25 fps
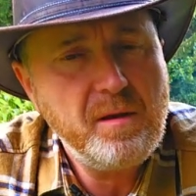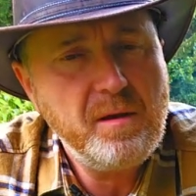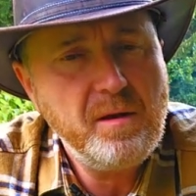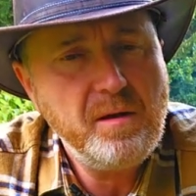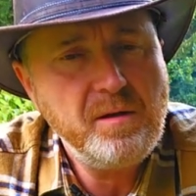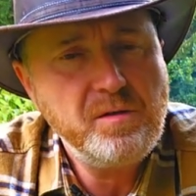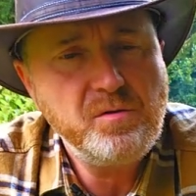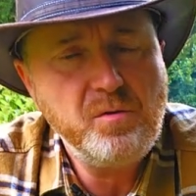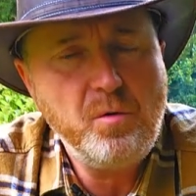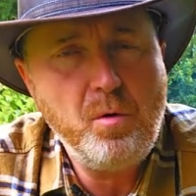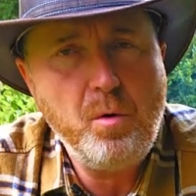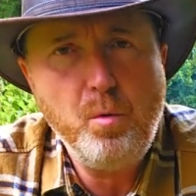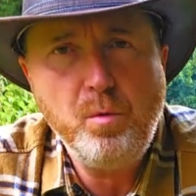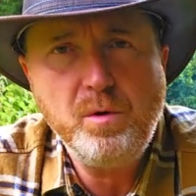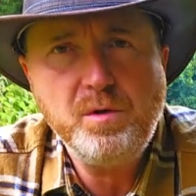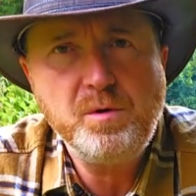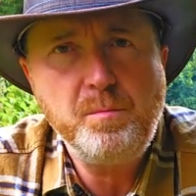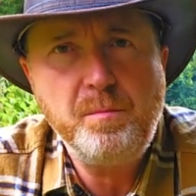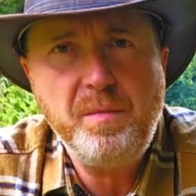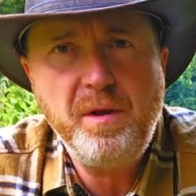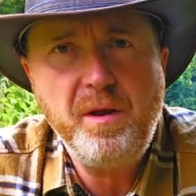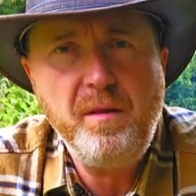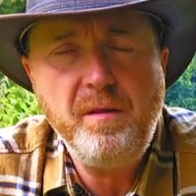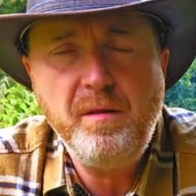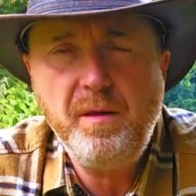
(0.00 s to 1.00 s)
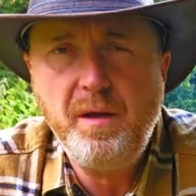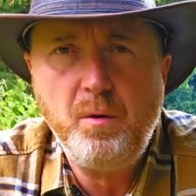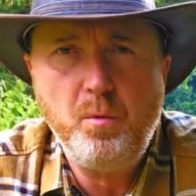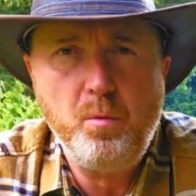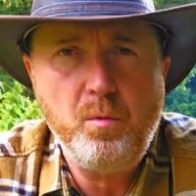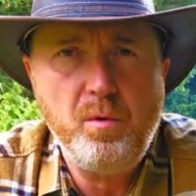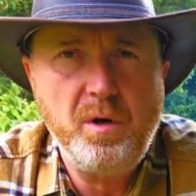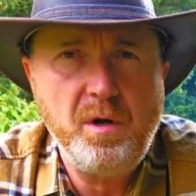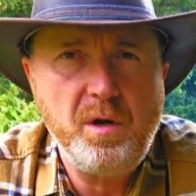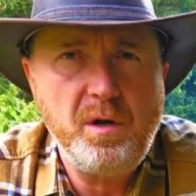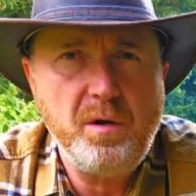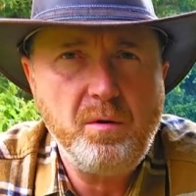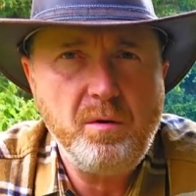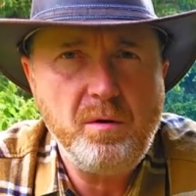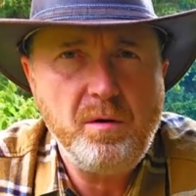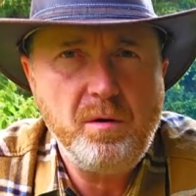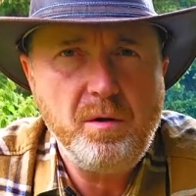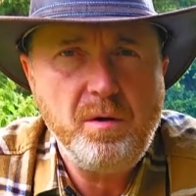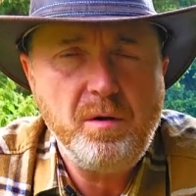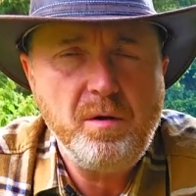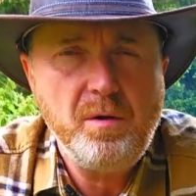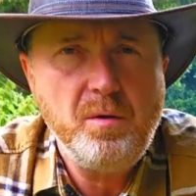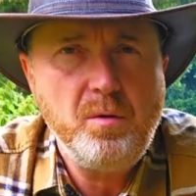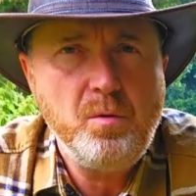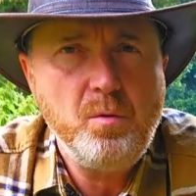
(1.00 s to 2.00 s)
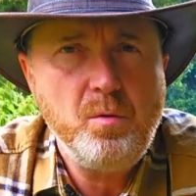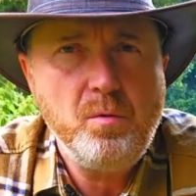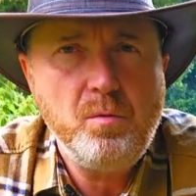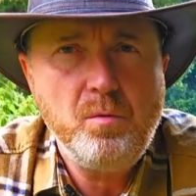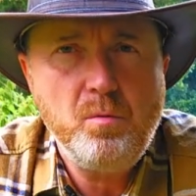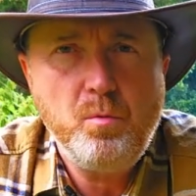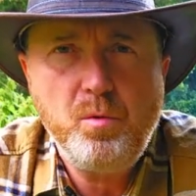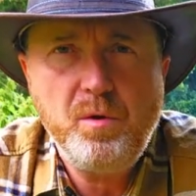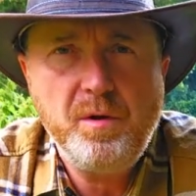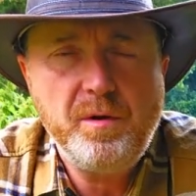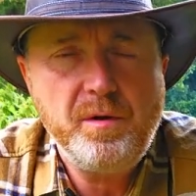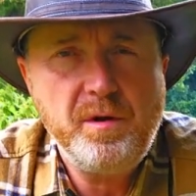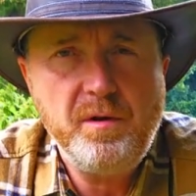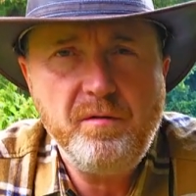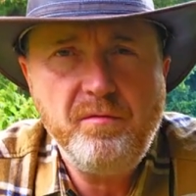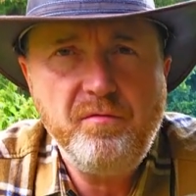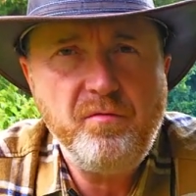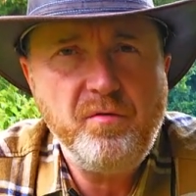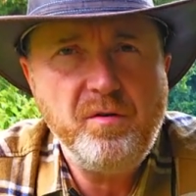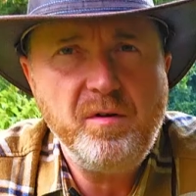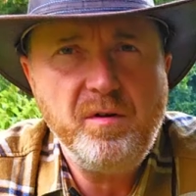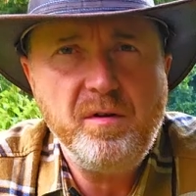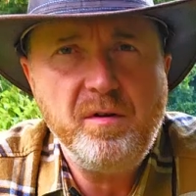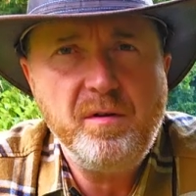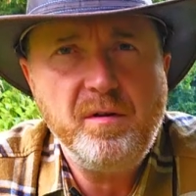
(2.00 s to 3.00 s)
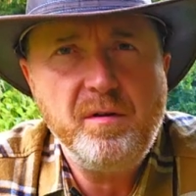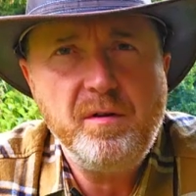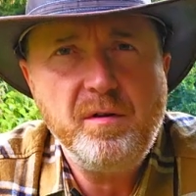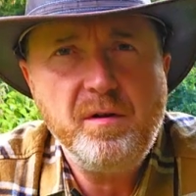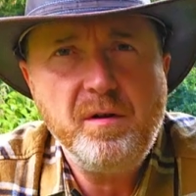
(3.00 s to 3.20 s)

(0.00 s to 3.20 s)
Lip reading: It's always been that way. We're different.